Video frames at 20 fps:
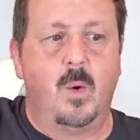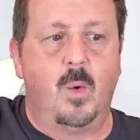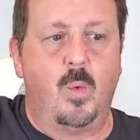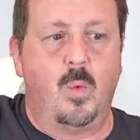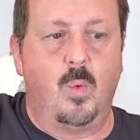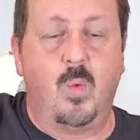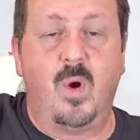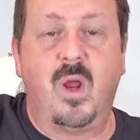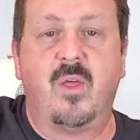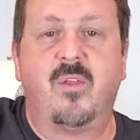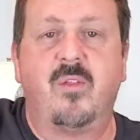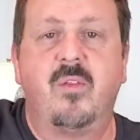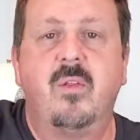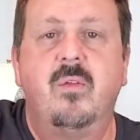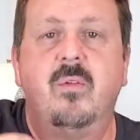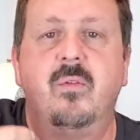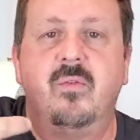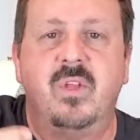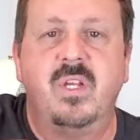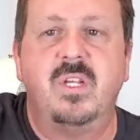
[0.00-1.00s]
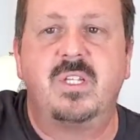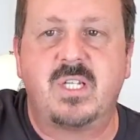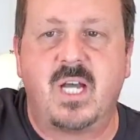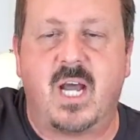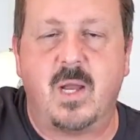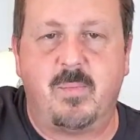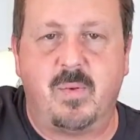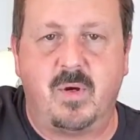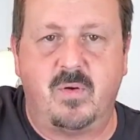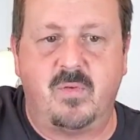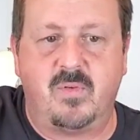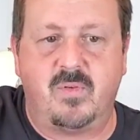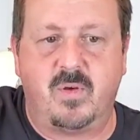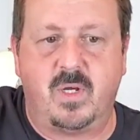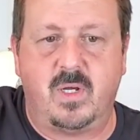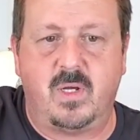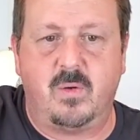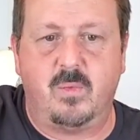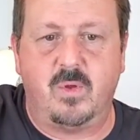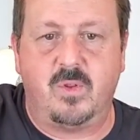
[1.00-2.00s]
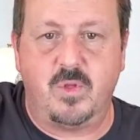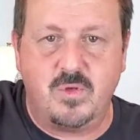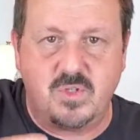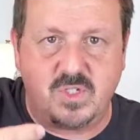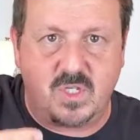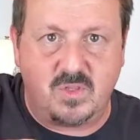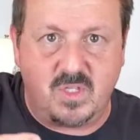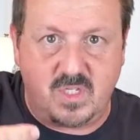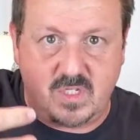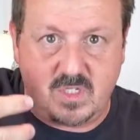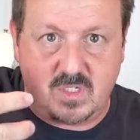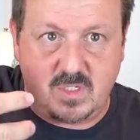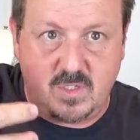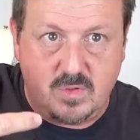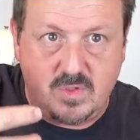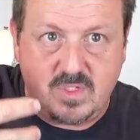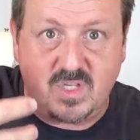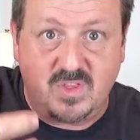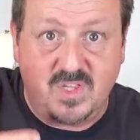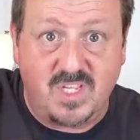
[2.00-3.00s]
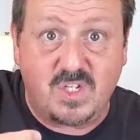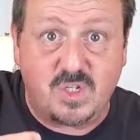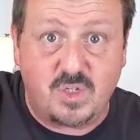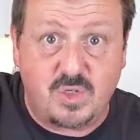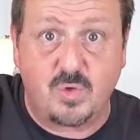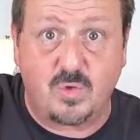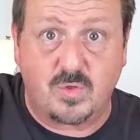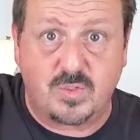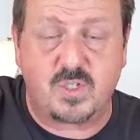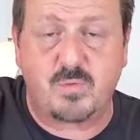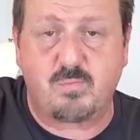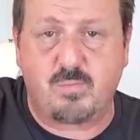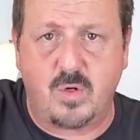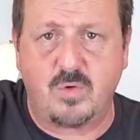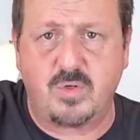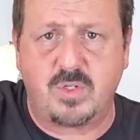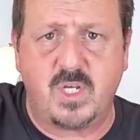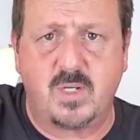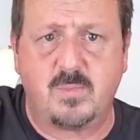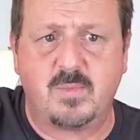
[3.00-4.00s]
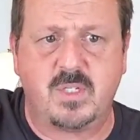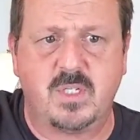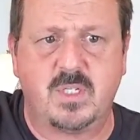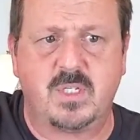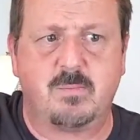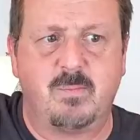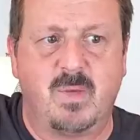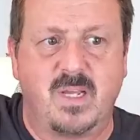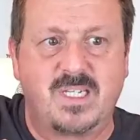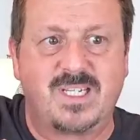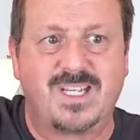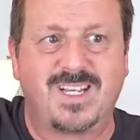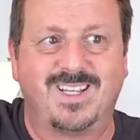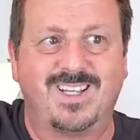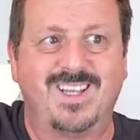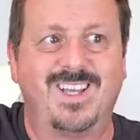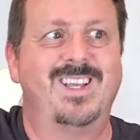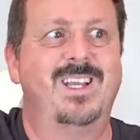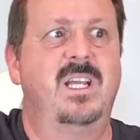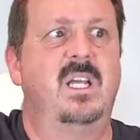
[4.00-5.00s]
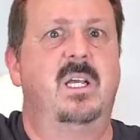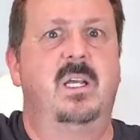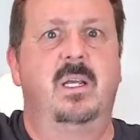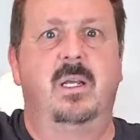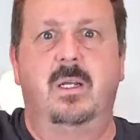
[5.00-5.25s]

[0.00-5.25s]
with these type of with using these tools as pro tips. This basically